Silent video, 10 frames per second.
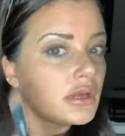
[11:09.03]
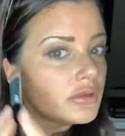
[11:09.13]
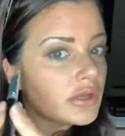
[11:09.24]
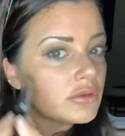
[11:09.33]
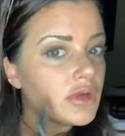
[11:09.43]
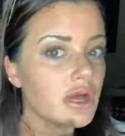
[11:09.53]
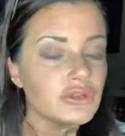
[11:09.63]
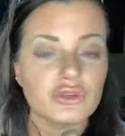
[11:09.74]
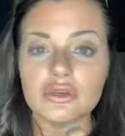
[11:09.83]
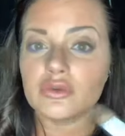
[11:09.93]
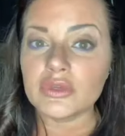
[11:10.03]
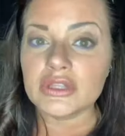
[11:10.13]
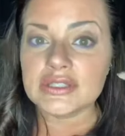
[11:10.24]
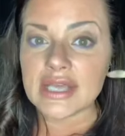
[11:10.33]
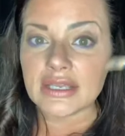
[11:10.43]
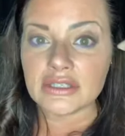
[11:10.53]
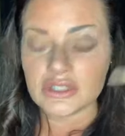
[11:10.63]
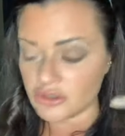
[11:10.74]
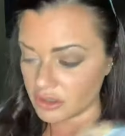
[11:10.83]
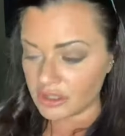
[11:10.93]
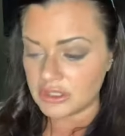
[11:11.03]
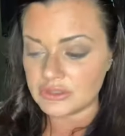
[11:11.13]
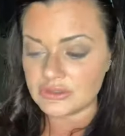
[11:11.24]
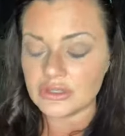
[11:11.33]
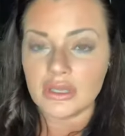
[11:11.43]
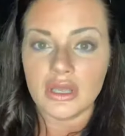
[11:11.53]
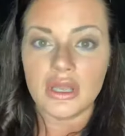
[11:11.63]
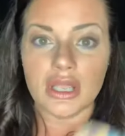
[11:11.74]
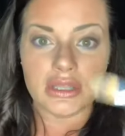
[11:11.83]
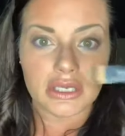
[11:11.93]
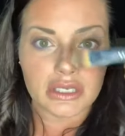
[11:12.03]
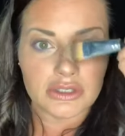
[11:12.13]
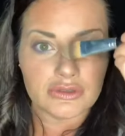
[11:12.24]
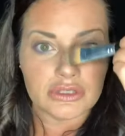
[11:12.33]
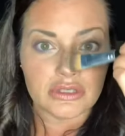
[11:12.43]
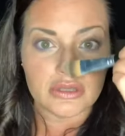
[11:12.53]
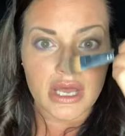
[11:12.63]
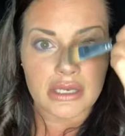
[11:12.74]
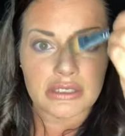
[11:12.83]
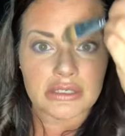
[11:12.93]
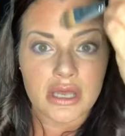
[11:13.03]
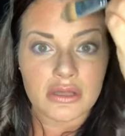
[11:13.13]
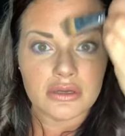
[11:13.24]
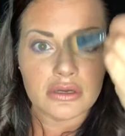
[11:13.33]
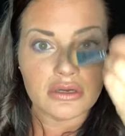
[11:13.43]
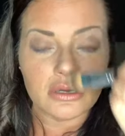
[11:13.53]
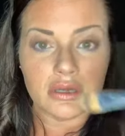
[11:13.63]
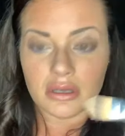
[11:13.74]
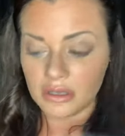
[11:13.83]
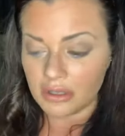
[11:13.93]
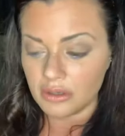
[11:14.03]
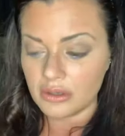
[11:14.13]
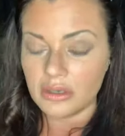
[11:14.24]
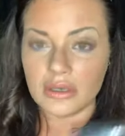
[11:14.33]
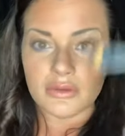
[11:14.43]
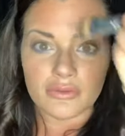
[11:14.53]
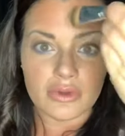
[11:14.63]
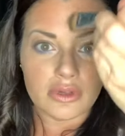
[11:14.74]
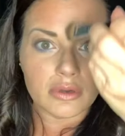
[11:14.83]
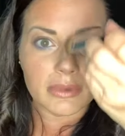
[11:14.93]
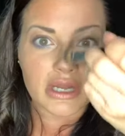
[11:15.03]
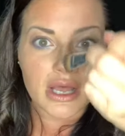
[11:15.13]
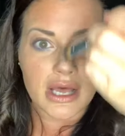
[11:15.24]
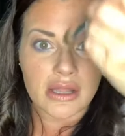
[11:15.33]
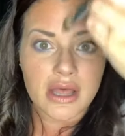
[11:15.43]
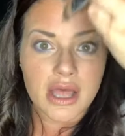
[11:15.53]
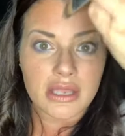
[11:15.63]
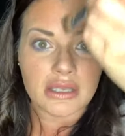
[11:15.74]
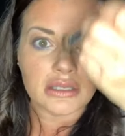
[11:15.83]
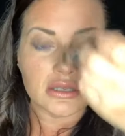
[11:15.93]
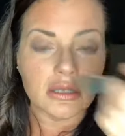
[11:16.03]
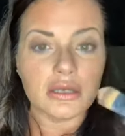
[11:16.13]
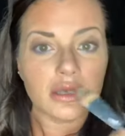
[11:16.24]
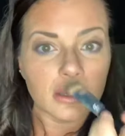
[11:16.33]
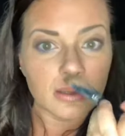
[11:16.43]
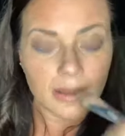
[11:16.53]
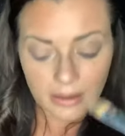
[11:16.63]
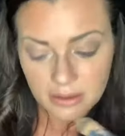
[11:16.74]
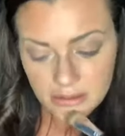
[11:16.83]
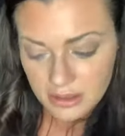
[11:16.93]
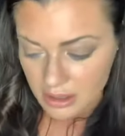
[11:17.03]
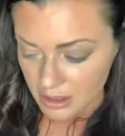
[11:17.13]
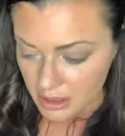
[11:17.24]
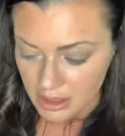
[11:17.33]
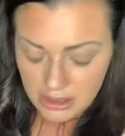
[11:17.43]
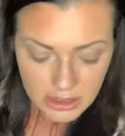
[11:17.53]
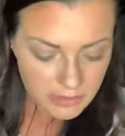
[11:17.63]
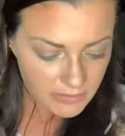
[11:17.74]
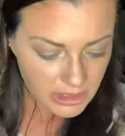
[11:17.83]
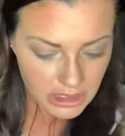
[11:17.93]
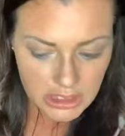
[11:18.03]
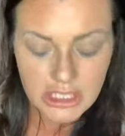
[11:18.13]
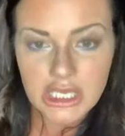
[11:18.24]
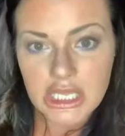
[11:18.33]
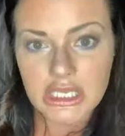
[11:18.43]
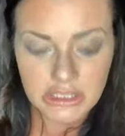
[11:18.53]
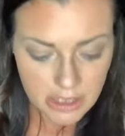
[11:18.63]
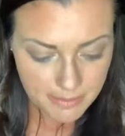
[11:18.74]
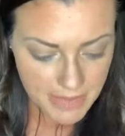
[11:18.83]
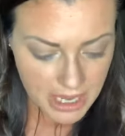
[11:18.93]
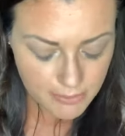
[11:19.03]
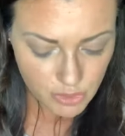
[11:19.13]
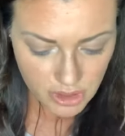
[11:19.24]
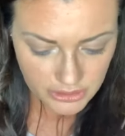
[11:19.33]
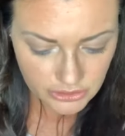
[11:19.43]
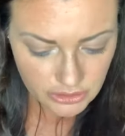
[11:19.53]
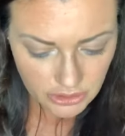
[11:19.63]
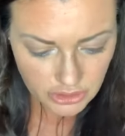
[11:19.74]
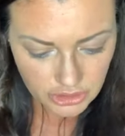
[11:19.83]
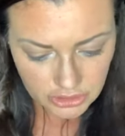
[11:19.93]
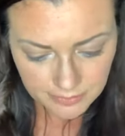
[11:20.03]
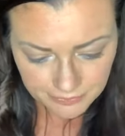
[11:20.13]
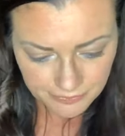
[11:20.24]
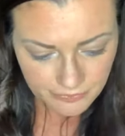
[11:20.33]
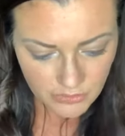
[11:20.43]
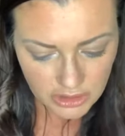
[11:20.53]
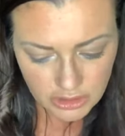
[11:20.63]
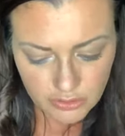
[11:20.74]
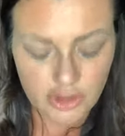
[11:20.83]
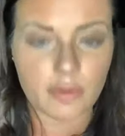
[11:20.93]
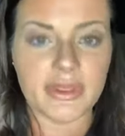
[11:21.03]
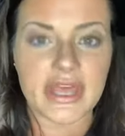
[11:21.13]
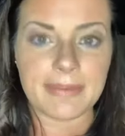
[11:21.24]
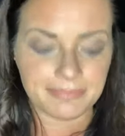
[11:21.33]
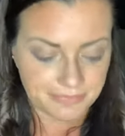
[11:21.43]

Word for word: So contoured with the second to darkest, and then I used the lightest color for a little bit of highlight. And then I'm gonna get my bronzers and do a little bit of that.